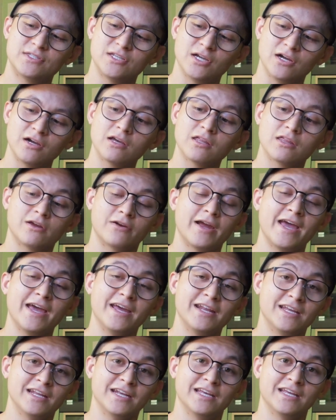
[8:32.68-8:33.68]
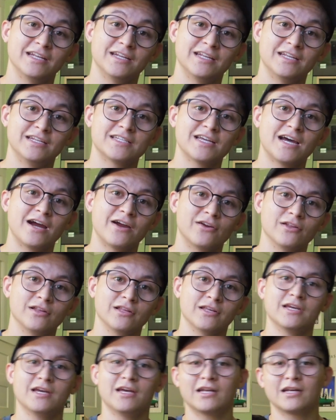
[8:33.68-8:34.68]
dunk their head in it
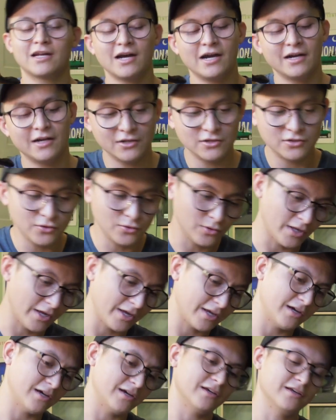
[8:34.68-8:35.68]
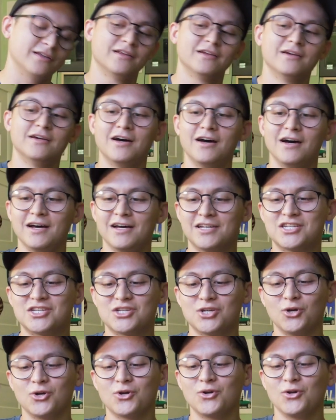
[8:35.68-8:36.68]
entirely and kind of do like a
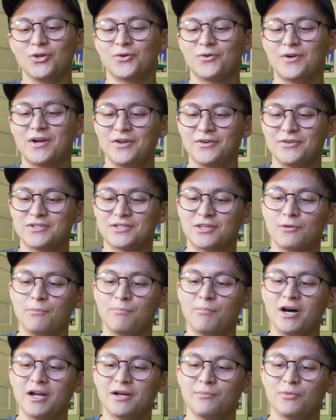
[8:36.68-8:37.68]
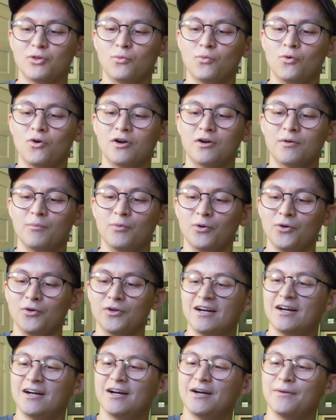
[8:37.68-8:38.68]
circle around the bottom of the water bowl.